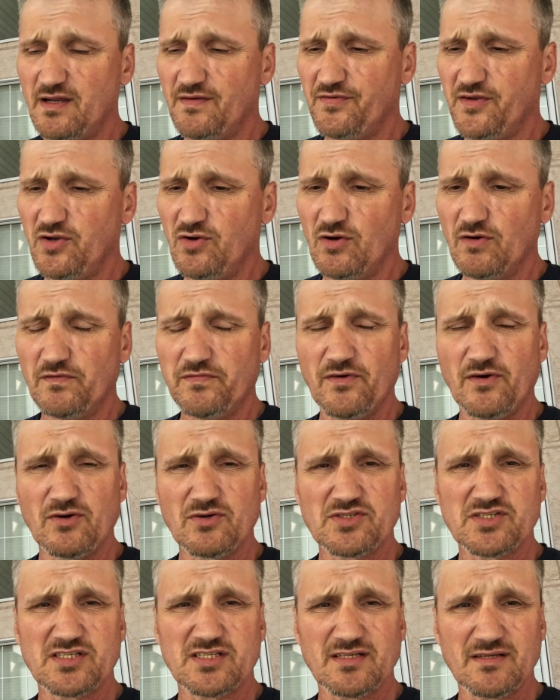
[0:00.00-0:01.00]
If you know
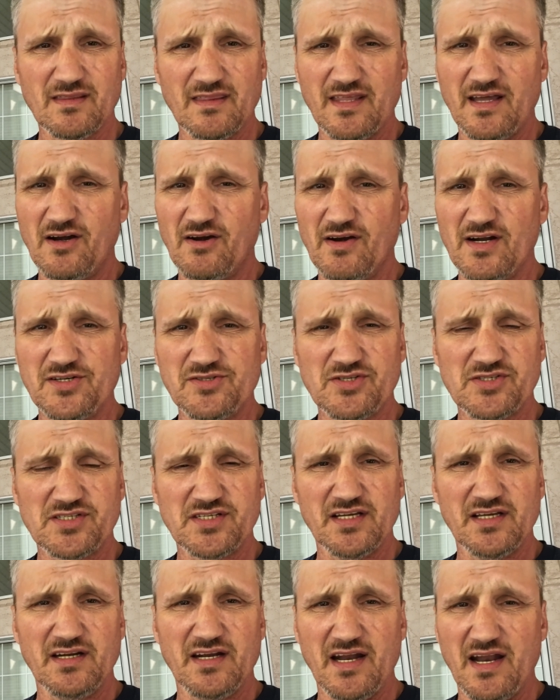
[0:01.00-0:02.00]
folks that are
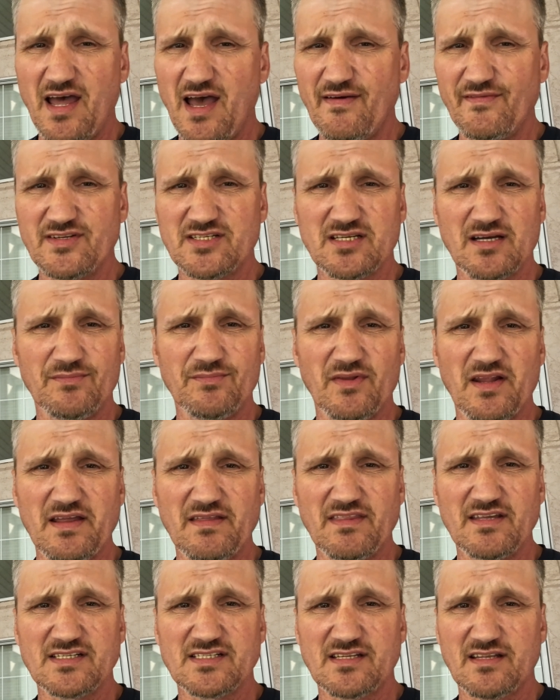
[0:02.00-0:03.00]
interested in having something
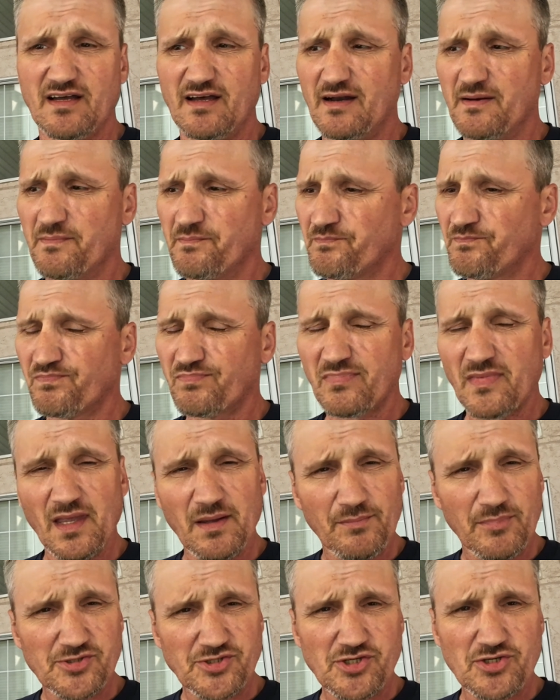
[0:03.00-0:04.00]
like this done,
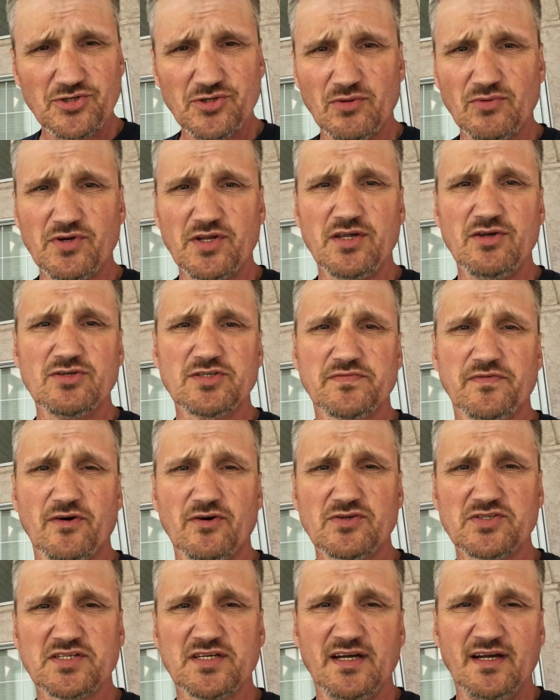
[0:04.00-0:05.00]
put your drone to use,
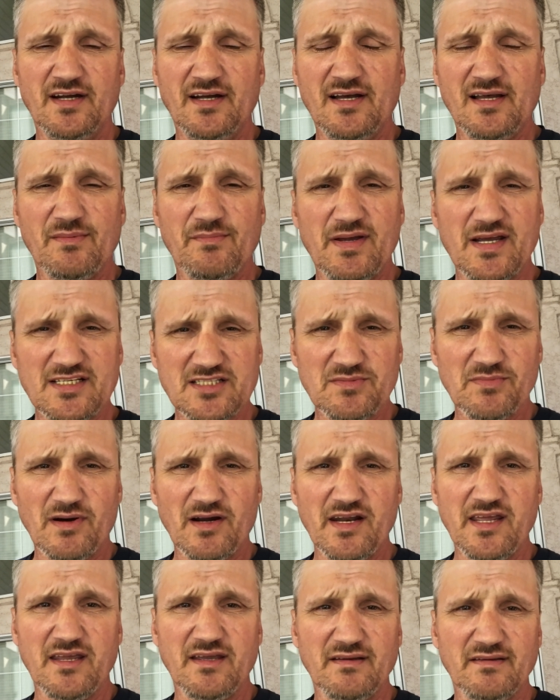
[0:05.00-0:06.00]
folks. Make some
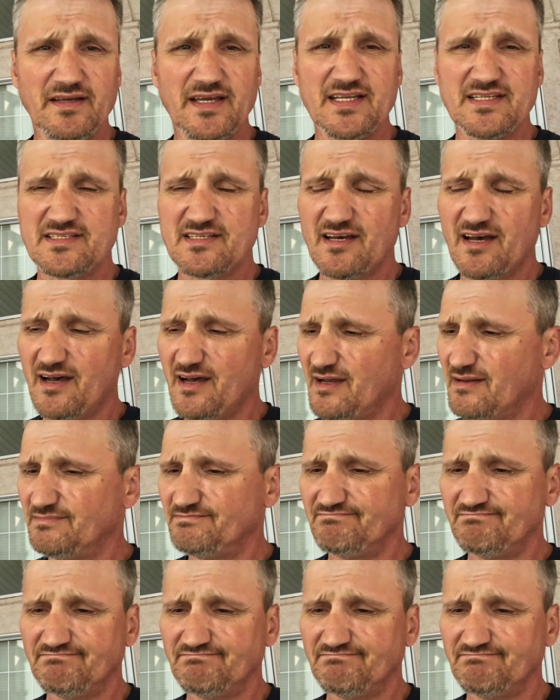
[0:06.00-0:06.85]
money. It's not